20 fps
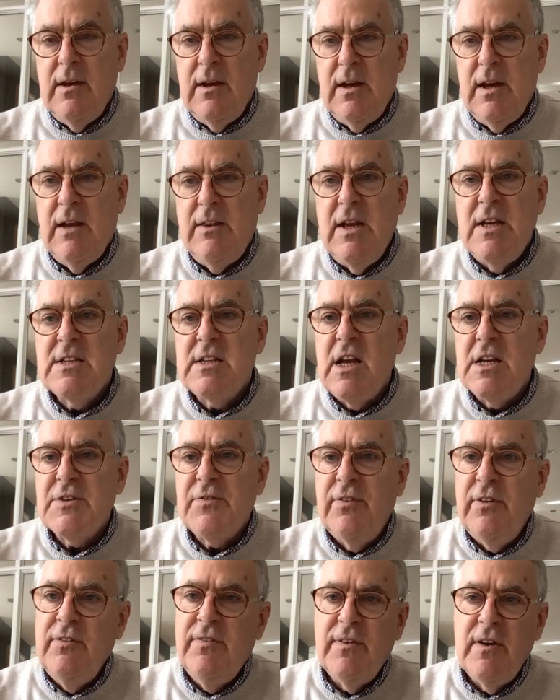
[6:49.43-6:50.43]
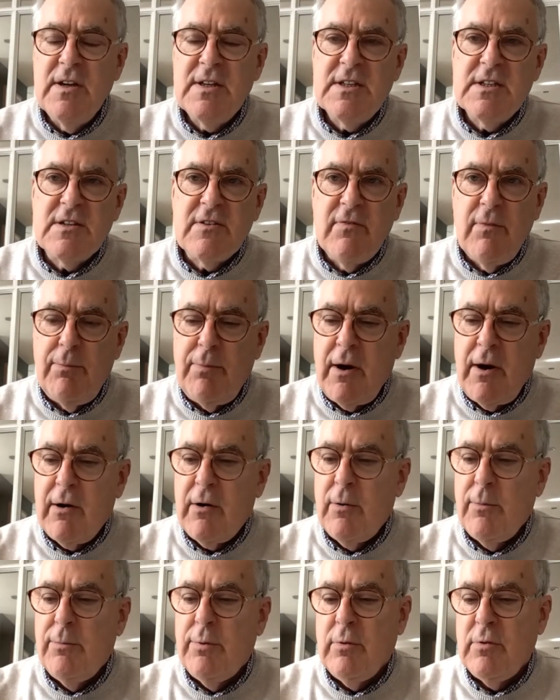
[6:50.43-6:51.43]
In these last few verses of the
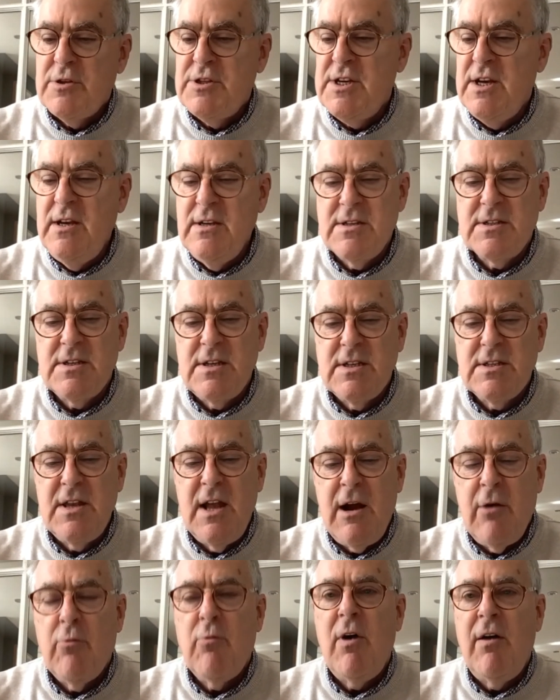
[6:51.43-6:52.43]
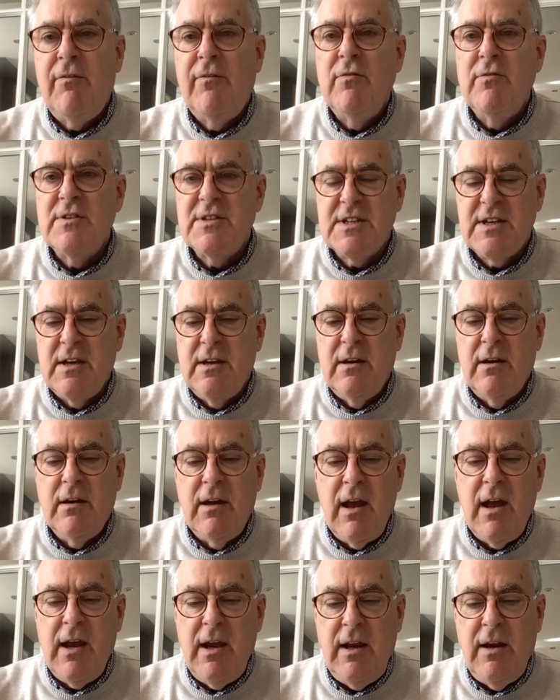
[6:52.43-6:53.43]
parable, Jesus is now referencing
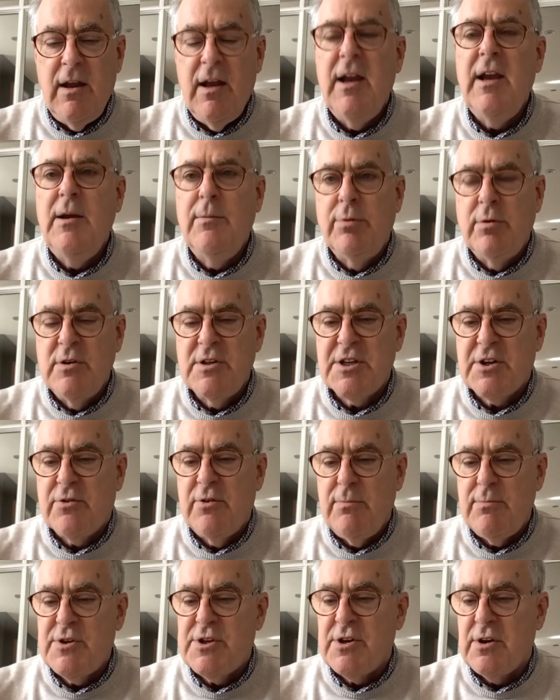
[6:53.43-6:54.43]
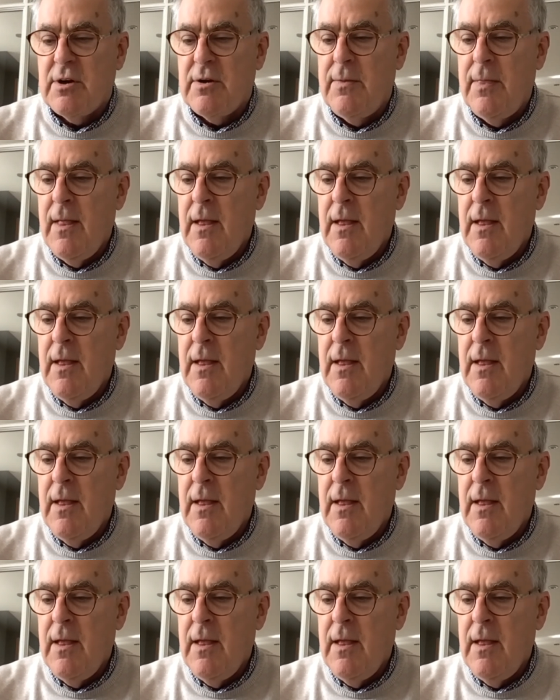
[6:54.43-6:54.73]
again Hebrew scripture,